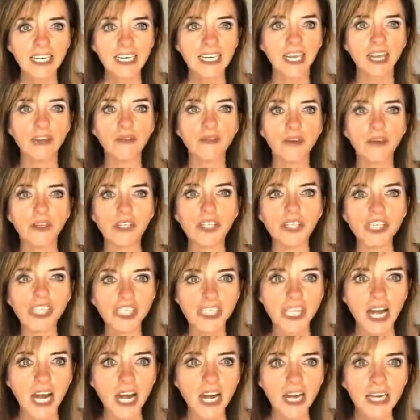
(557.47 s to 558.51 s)
if you're
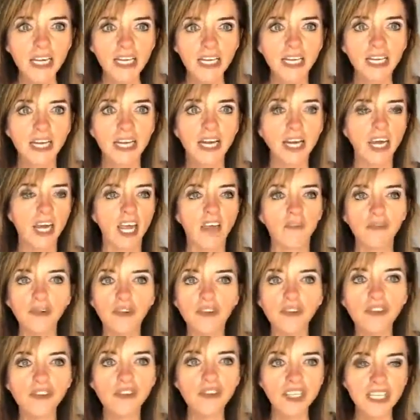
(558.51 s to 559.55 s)

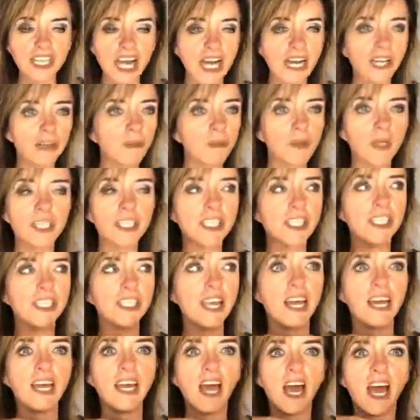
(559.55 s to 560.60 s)
stuck with just
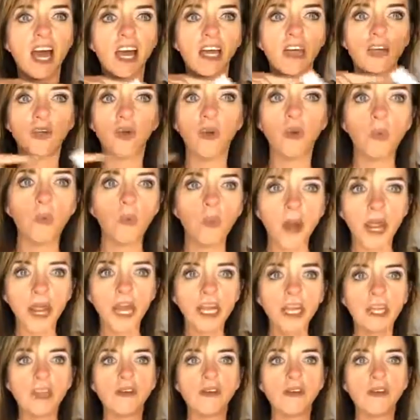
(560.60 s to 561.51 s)
like your weight,